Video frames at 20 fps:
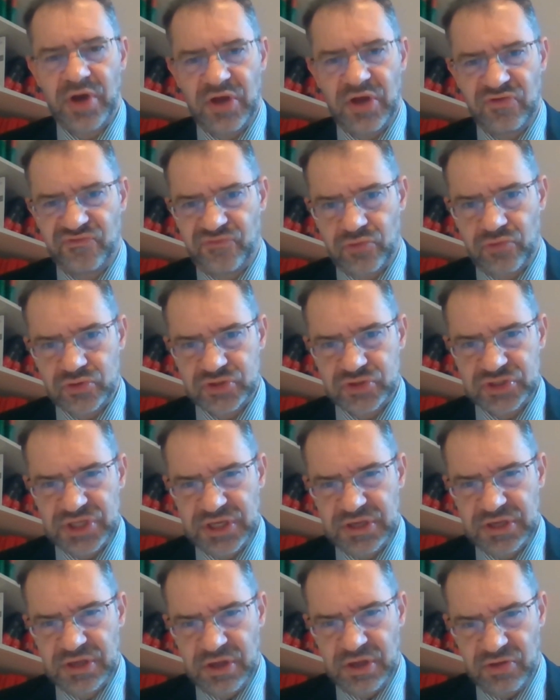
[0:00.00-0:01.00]

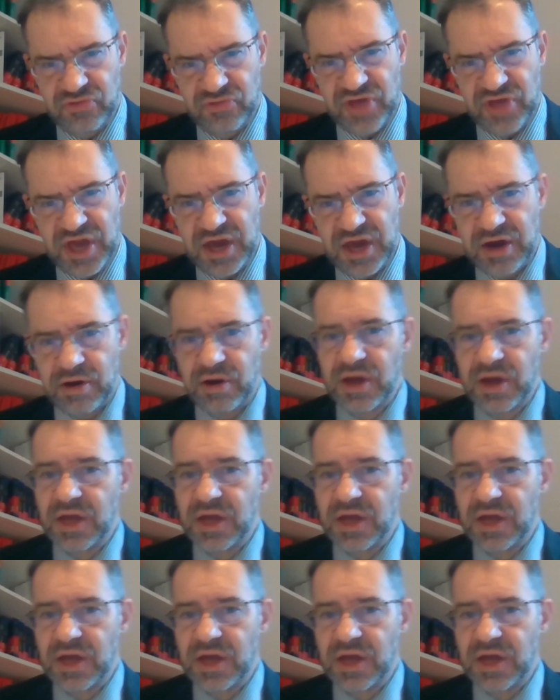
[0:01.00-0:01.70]
enforcing their